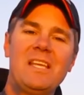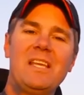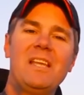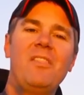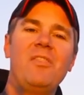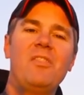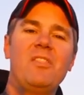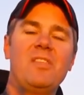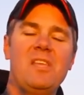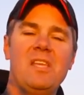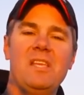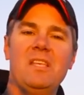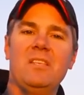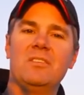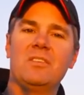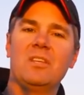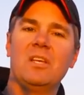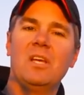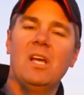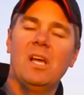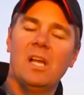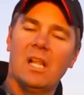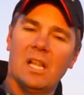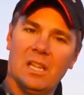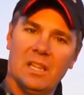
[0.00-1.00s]
in these
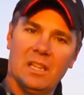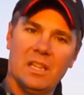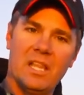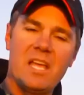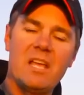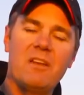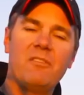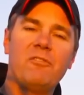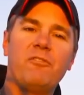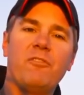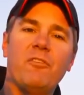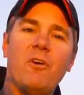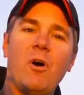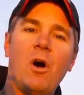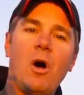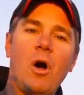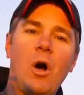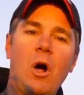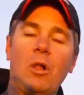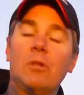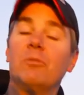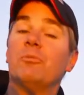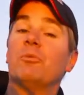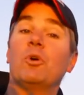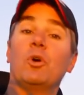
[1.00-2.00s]
late
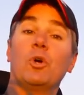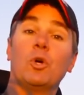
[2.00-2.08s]
fall,